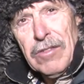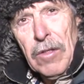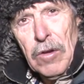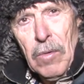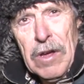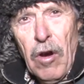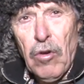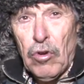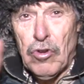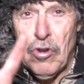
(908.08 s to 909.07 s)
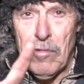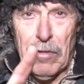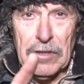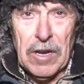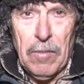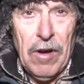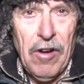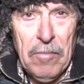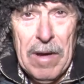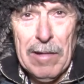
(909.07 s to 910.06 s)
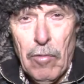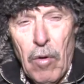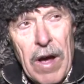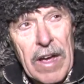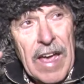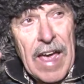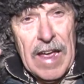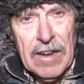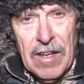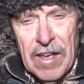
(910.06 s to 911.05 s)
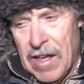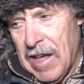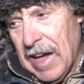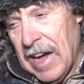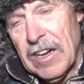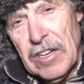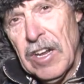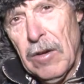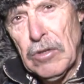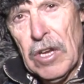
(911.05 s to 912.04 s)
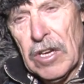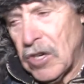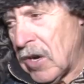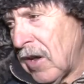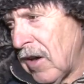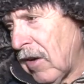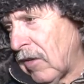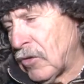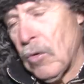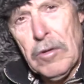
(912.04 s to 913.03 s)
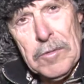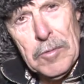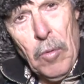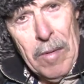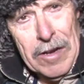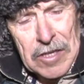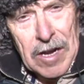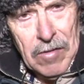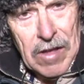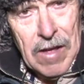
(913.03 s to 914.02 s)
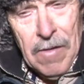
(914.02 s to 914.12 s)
something to eat. I've got two rods out with half mackerel, a head and a tail section still got your small baits out there.